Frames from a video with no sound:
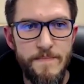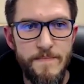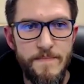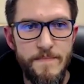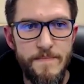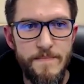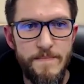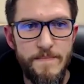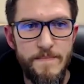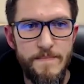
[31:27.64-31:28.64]

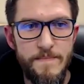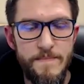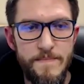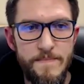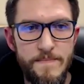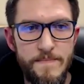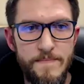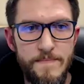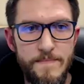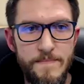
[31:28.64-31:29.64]

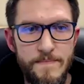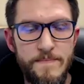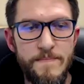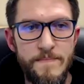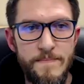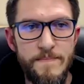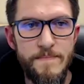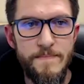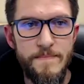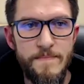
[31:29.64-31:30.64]

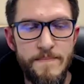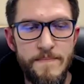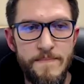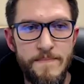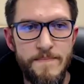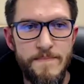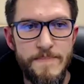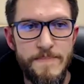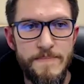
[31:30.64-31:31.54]
The person shown says nothing.